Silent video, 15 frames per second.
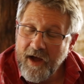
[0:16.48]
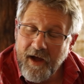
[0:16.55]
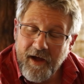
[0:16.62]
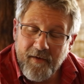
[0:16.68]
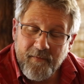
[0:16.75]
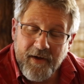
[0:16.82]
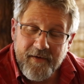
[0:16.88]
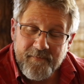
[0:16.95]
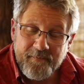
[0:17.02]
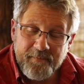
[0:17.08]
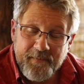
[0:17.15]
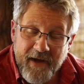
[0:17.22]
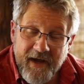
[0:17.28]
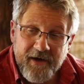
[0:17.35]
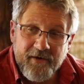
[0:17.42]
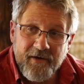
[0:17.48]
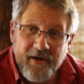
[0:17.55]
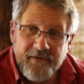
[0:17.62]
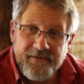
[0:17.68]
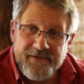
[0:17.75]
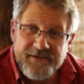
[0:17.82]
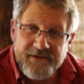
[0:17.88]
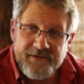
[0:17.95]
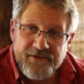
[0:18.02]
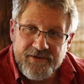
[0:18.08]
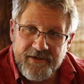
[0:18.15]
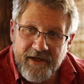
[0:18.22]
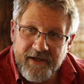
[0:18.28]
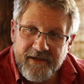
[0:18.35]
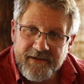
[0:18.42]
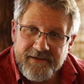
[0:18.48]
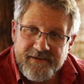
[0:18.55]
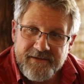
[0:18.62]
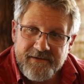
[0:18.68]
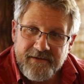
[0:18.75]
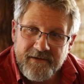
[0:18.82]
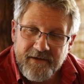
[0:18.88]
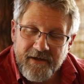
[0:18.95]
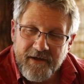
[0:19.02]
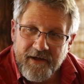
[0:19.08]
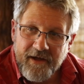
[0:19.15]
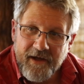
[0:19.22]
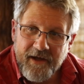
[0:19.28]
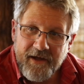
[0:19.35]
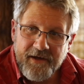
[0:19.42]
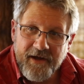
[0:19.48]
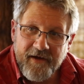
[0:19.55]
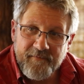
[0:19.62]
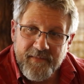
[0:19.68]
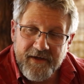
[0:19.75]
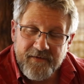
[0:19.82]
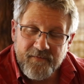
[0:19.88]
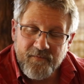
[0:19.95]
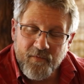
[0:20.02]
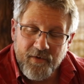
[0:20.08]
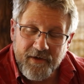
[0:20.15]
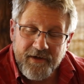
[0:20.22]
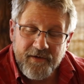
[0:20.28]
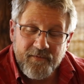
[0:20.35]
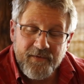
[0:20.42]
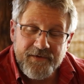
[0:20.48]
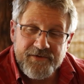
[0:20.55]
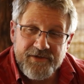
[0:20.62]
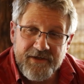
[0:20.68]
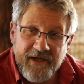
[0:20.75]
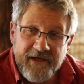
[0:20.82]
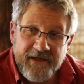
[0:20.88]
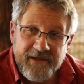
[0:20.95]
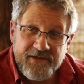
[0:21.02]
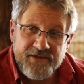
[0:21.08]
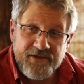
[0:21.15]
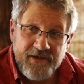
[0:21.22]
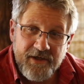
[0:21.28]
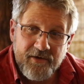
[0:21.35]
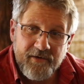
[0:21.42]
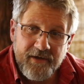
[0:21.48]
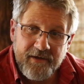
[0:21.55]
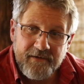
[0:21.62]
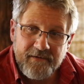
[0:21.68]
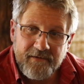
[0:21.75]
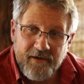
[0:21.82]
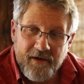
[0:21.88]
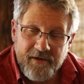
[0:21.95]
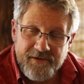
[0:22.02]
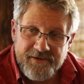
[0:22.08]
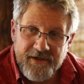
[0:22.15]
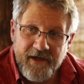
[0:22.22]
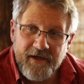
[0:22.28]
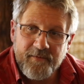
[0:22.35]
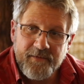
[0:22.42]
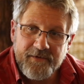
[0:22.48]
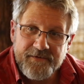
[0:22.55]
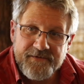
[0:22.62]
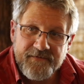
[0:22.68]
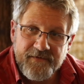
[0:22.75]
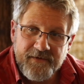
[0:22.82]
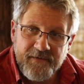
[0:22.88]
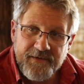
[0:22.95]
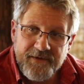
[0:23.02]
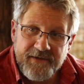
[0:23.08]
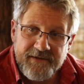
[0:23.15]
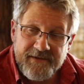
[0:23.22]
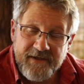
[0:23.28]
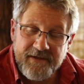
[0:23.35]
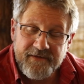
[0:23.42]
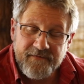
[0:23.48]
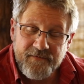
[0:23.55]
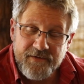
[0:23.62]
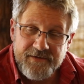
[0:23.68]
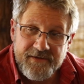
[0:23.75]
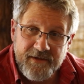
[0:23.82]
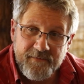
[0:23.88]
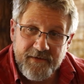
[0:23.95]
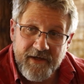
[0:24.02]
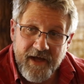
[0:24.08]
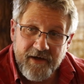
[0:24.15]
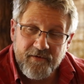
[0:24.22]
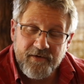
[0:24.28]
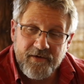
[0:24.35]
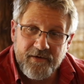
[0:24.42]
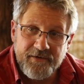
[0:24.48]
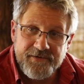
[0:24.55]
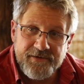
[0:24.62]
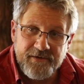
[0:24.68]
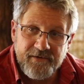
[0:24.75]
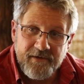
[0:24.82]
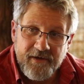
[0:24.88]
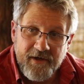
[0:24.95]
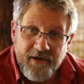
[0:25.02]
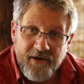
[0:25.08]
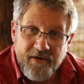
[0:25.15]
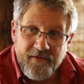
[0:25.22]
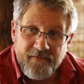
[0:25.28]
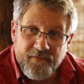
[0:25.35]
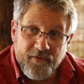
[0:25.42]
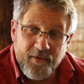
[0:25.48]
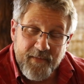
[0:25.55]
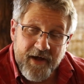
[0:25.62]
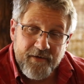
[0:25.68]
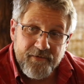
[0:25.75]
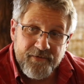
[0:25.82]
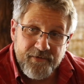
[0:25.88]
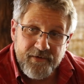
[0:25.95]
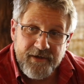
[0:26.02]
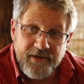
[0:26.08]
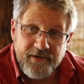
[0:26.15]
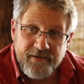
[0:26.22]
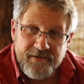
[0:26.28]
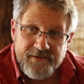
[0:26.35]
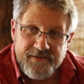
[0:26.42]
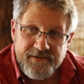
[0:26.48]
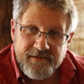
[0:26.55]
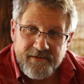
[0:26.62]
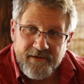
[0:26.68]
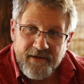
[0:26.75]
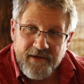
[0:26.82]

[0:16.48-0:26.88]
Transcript: My background is in genetics, and I've been working with genetic engineering large animals with the intent of using them in agriculture for about 30 years.